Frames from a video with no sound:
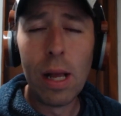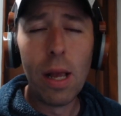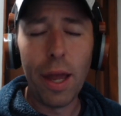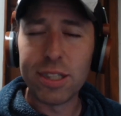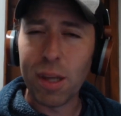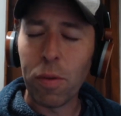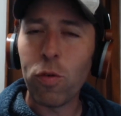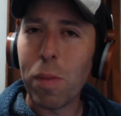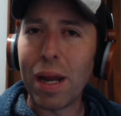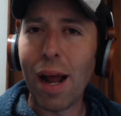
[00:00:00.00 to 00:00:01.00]
And some of you
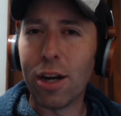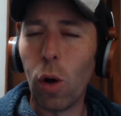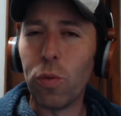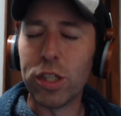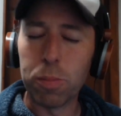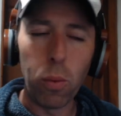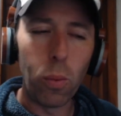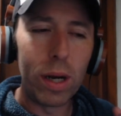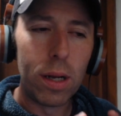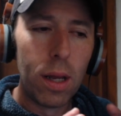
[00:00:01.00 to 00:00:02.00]
may not know this, but when,